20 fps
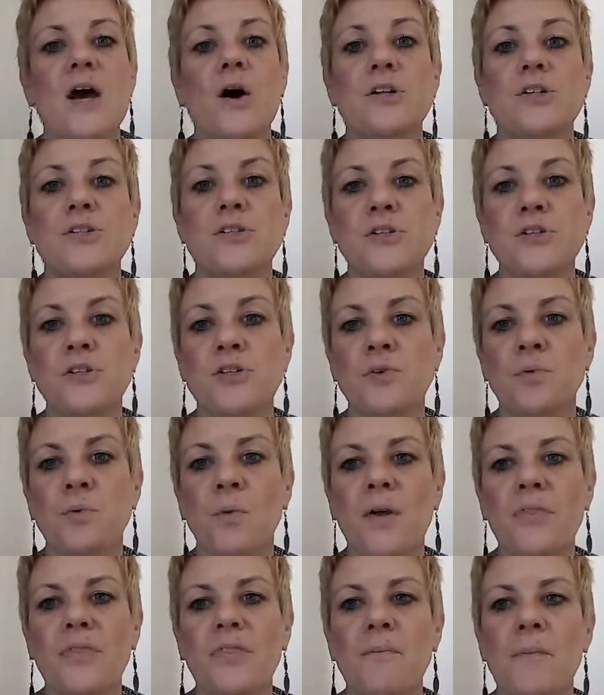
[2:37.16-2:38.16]
Do you
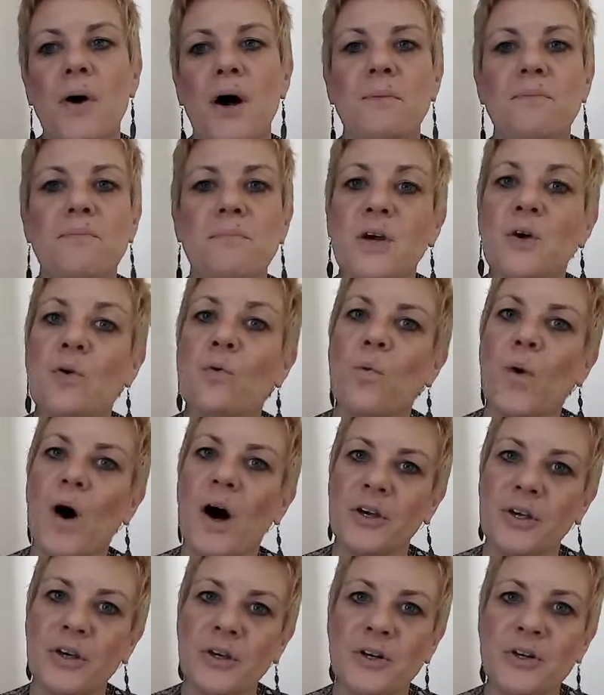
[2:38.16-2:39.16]
want them on mute
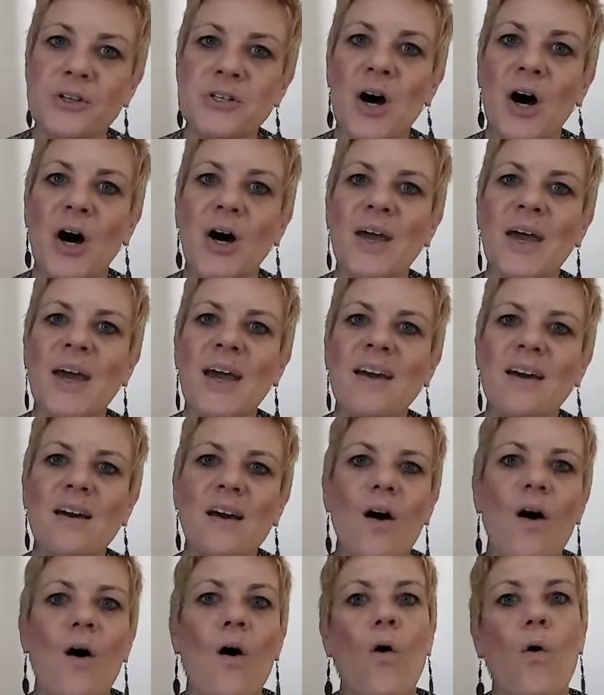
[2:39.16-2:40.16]
while you're talking
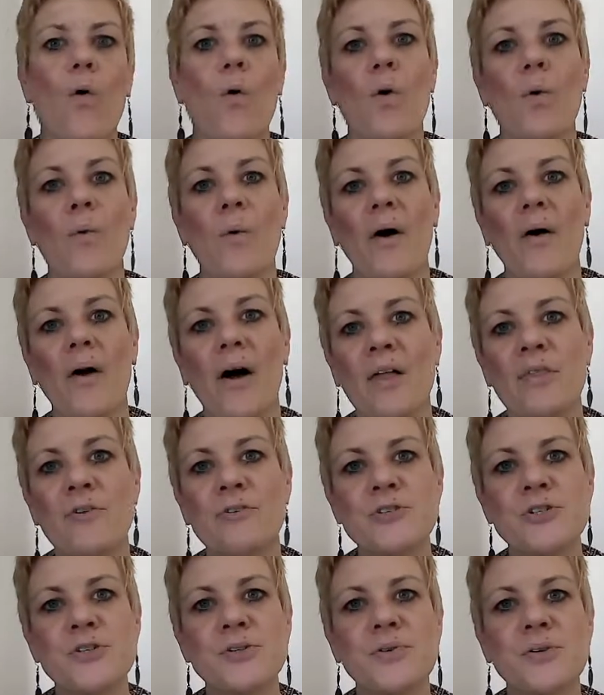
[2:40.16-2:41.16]
or while other
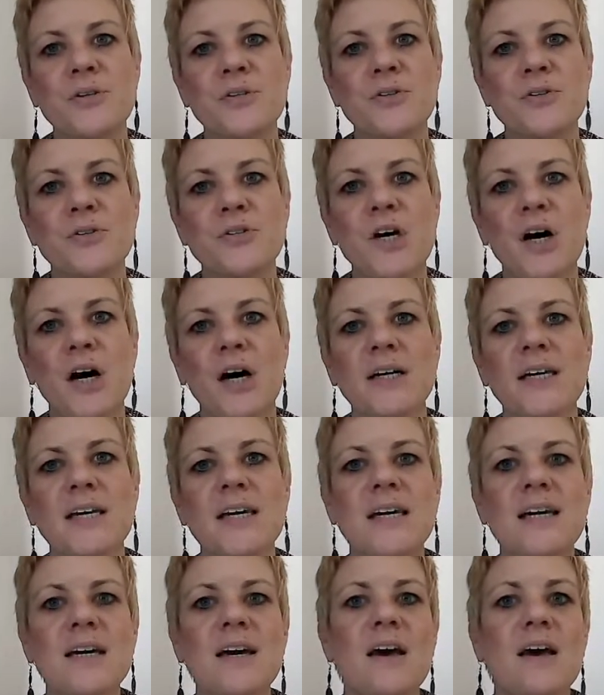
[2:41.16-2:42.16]
students are
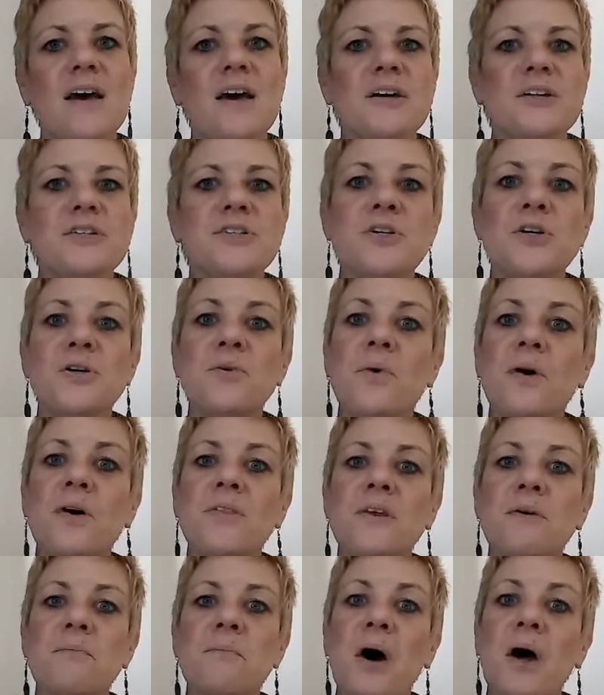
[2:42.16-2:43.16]
talking? Do you want
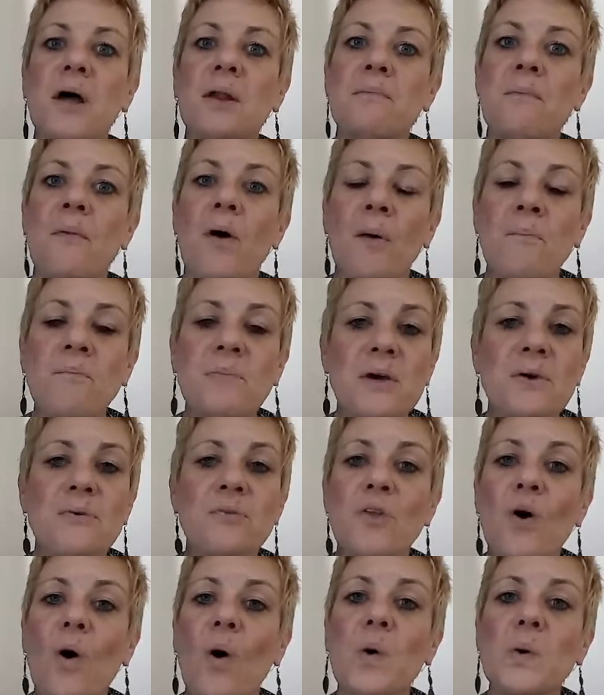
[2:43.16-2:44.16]
them on
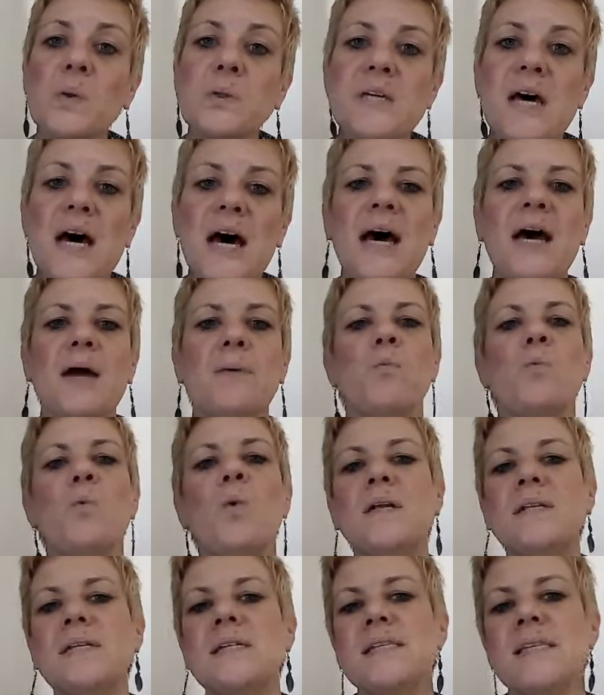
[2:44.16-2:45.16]
mute the whole time?
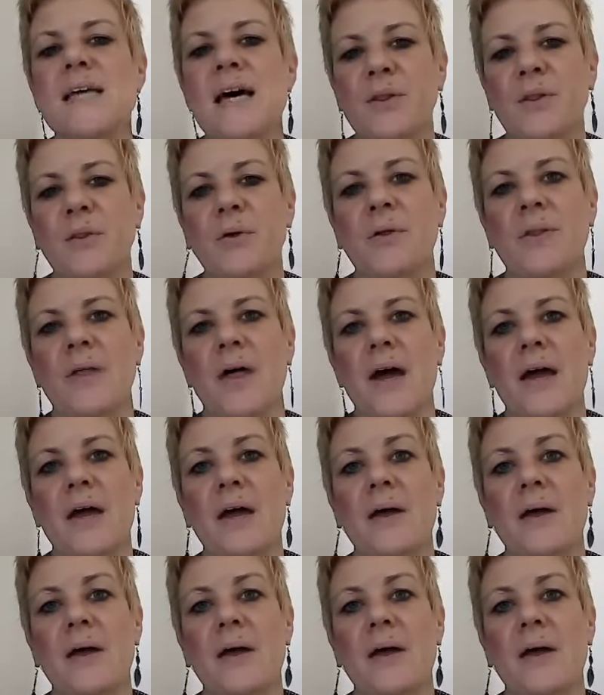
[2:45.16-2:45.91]
What does that look like?